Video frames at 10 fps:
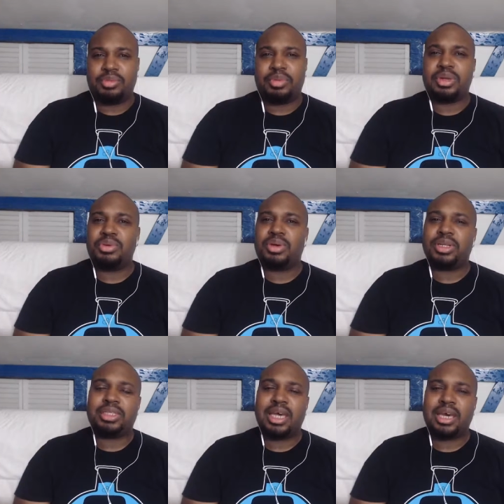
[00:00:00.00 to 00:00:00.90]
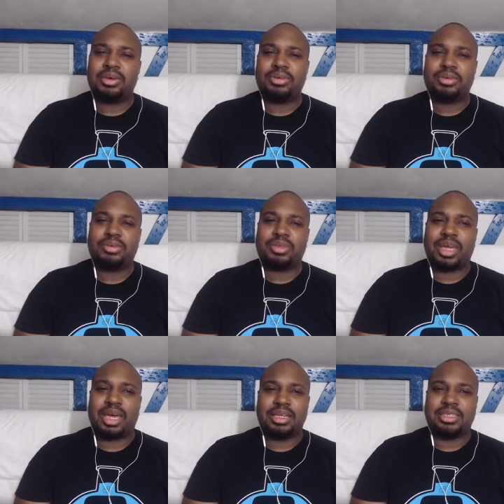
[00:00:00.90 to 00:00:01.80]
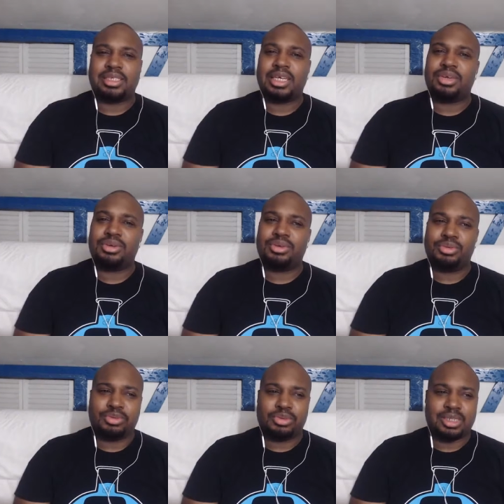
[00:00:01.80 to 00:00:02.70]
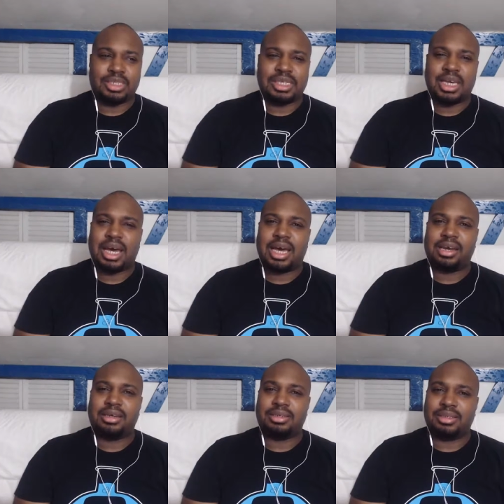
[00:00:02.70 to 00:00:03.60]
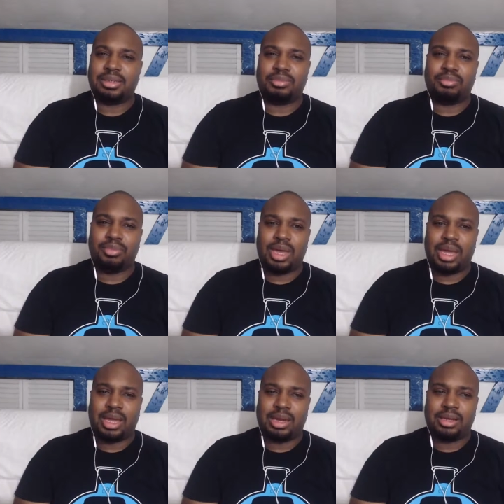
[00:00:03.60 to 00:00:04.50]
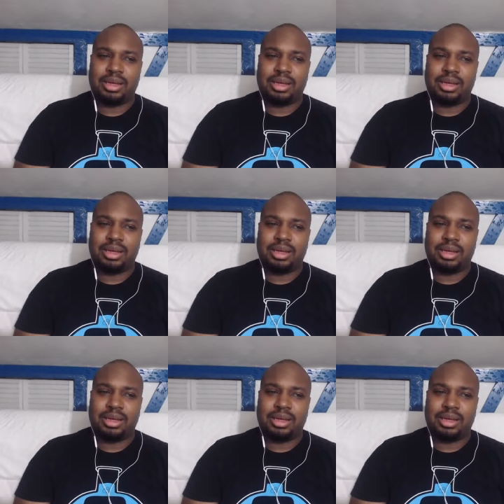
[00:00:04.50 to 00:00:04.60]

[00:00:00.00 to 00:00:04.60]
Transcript: but you could tell that Ezekiel was not a dumb man.